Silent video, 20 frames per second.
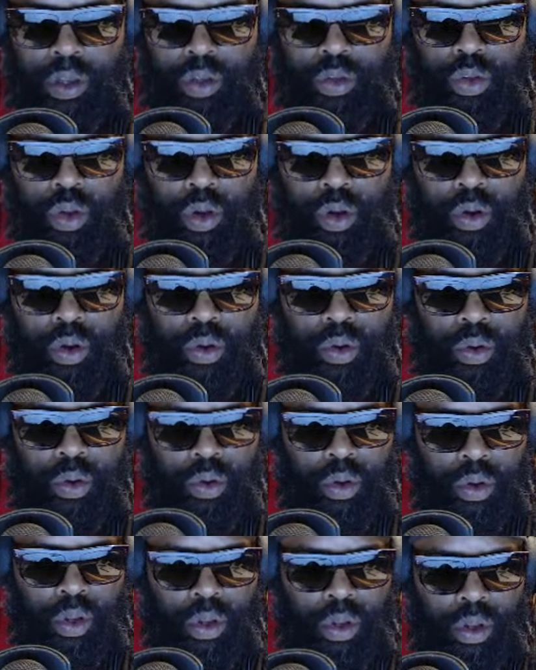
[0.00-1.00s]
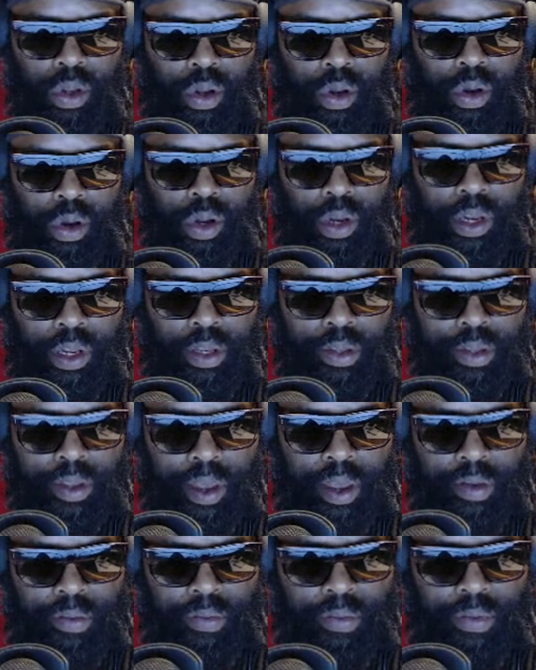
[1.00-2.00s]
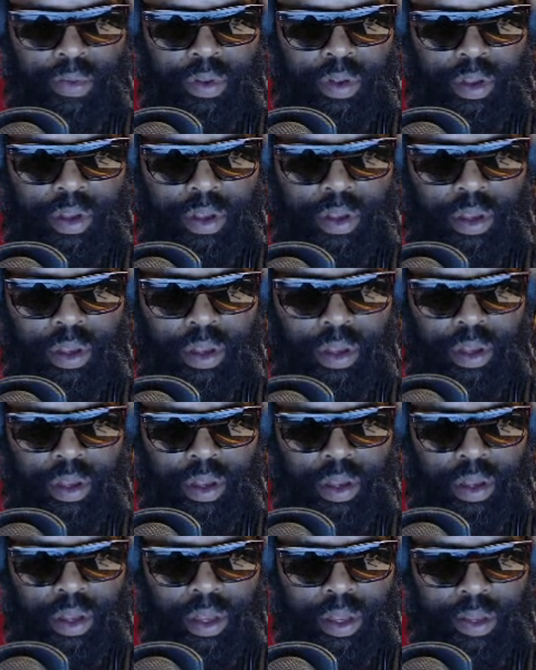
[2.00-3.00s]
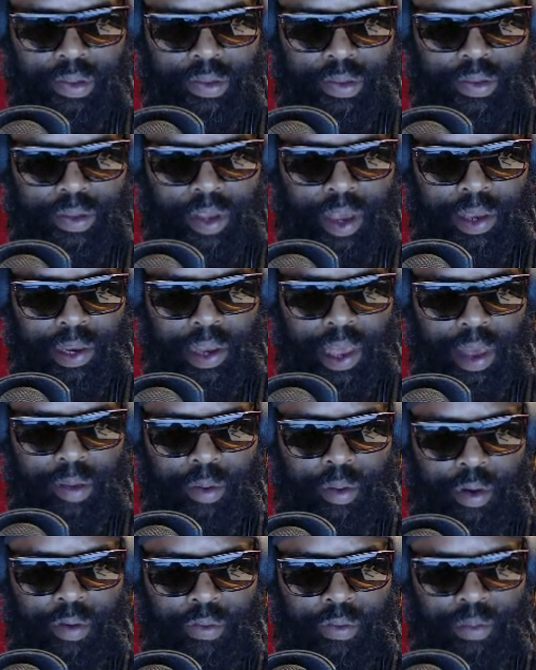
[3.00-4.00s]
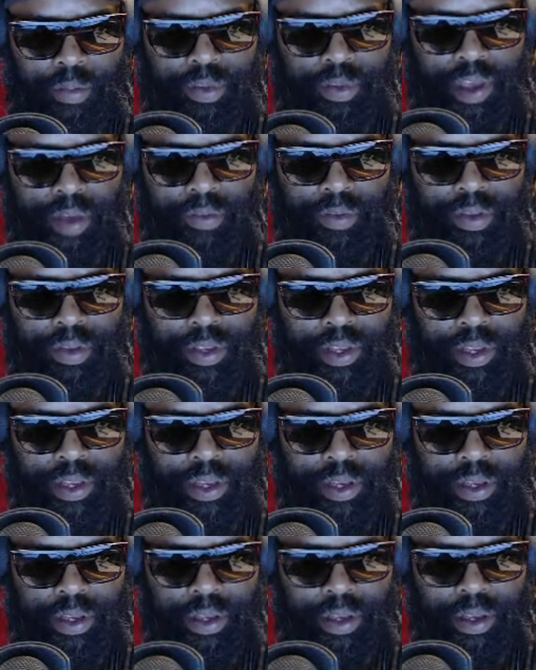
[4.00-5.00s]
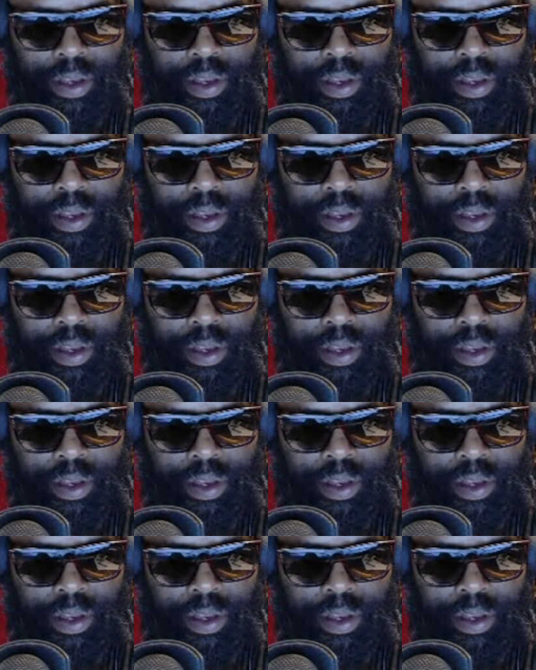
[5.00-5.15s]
So on the 10th is the same day we went from 17